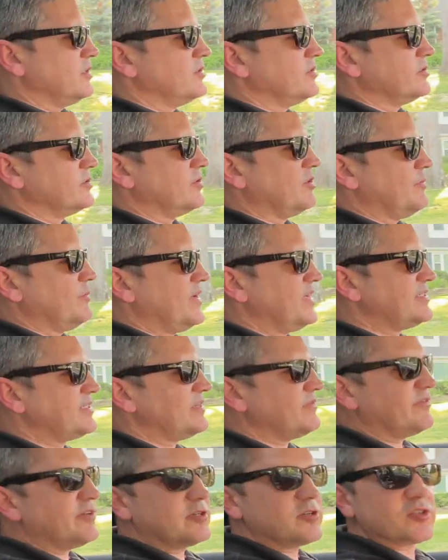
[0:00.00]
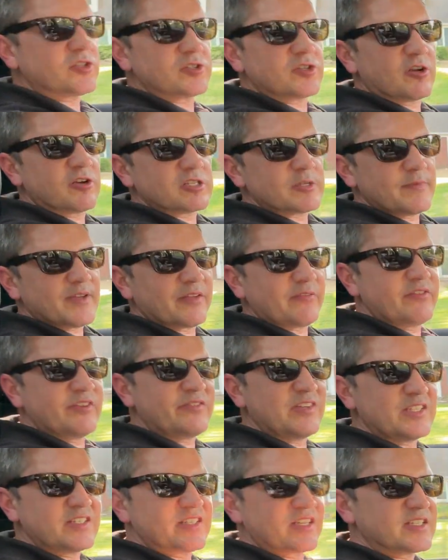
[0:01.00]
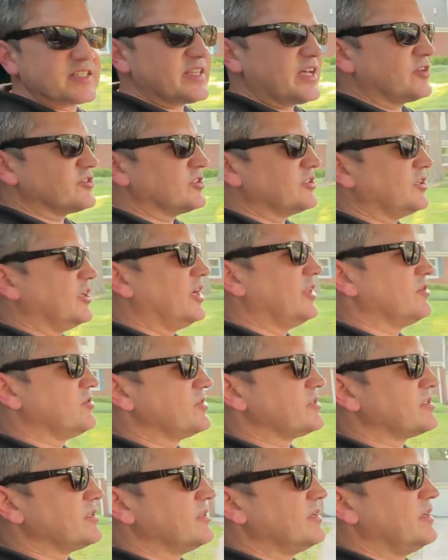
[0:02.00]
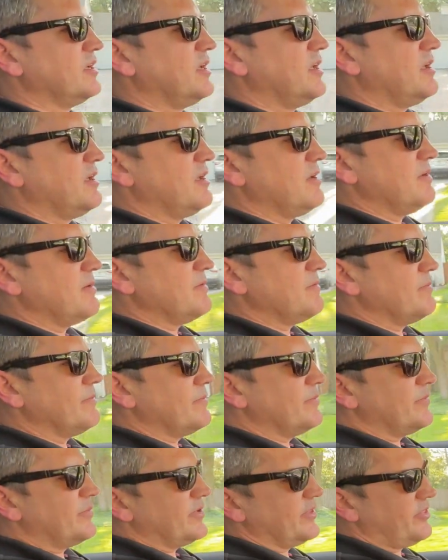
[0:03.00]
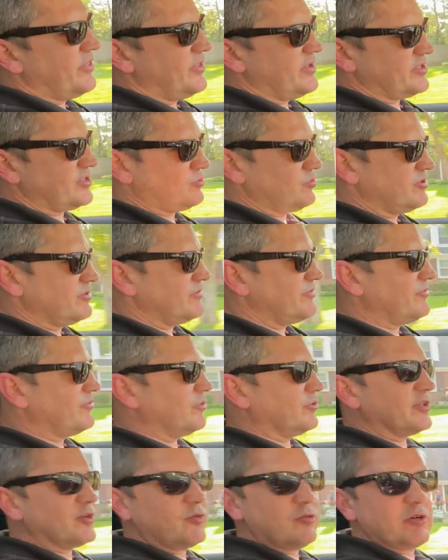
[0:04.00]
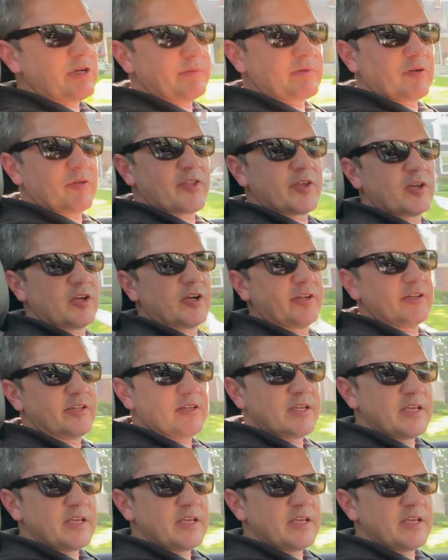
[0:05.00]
So the base Defender starts about $56,000, but this one, fully equipped, everything on it,